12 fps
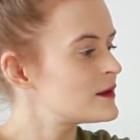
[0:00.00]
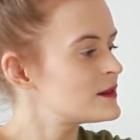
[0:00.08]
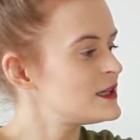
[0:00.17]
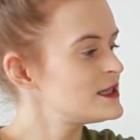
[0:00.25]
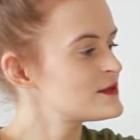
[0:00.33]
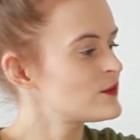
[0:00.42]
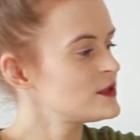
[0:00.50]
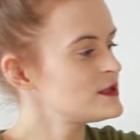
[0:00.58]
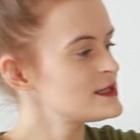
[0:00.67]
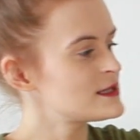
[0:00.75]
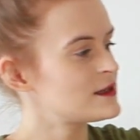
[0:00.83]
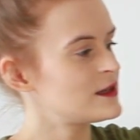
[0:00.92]
These
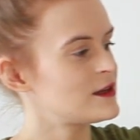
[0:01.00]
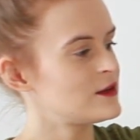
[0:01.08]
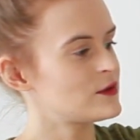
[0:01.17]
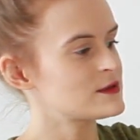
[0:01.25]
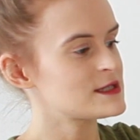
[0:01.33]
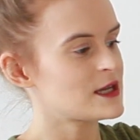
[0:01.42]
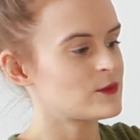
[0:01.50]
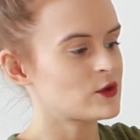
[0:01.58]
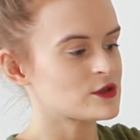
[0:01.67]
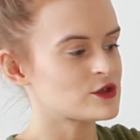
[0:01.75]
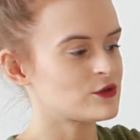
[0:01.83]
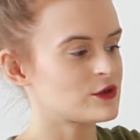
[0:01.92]
ones are the only ones that I'm
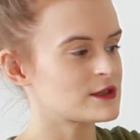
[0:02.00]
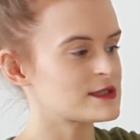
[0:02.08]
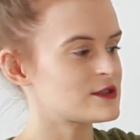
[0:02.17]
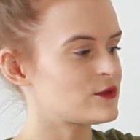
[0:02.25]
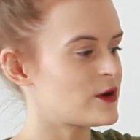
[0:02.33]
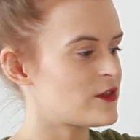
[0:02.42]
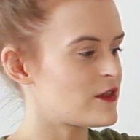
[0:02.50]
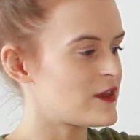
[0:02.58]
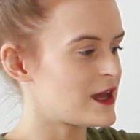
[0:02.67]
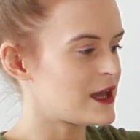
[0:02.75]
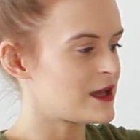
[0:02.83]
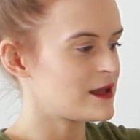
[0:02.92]
not sure as to whether
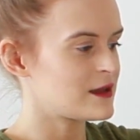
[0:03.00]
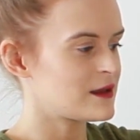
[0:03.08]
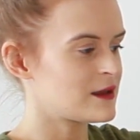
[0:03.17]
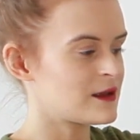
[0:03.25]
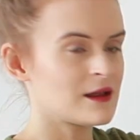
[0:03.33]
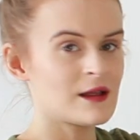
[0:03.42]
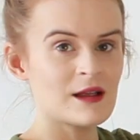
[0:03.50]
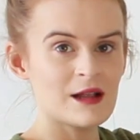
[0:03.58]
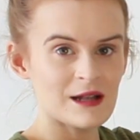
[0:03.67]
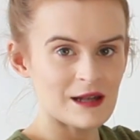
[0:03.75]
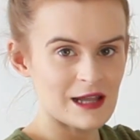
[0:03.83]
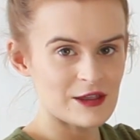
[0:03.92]
they're
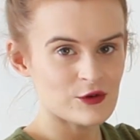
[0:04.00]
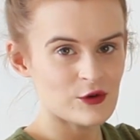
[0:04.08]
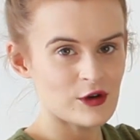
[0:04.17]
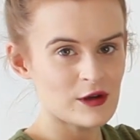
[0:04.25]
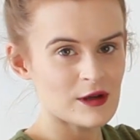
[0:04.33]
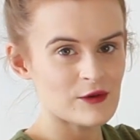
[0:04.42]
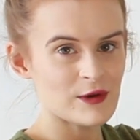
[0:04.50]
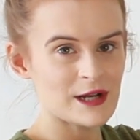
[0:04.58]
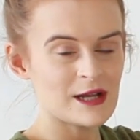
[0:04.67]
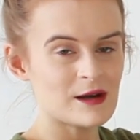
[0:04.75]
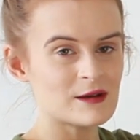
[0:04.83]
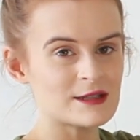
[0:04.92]
leather or not. I
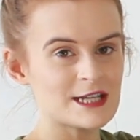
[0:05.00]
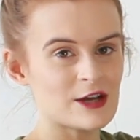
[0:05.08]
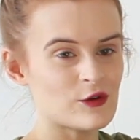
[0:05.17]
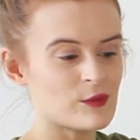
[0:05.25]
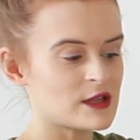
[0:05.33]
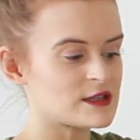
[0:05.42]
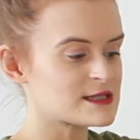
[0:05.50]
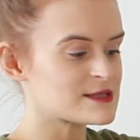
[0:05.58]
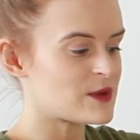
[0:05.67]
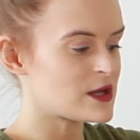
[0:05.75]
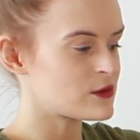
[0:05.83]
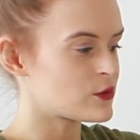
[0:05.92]
really can't tell by the
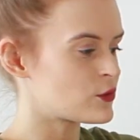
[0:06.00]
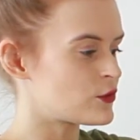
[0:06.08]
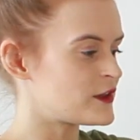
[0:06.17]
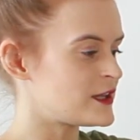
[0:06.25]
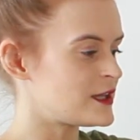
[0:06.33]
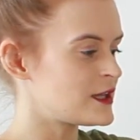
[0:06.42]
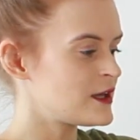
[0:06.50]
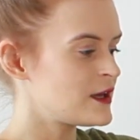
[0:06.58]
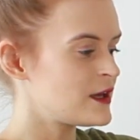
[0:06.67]
smell or the